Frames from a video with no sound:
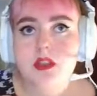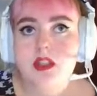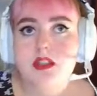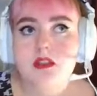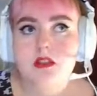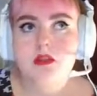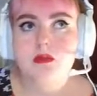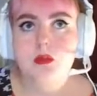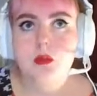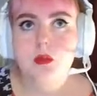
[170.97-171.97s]
is
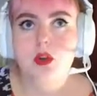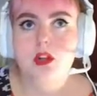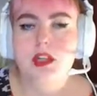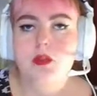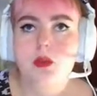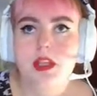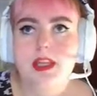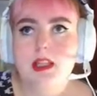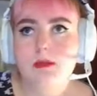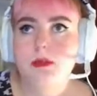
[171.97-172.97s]
more like we
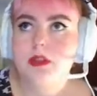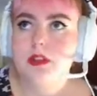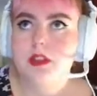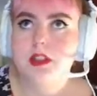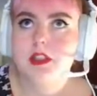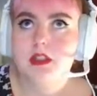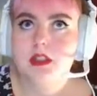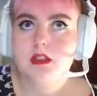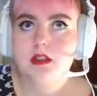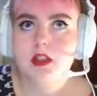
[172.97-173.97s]
help
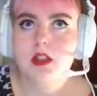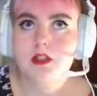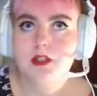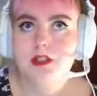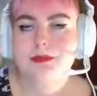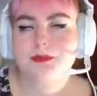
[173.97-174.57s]
the other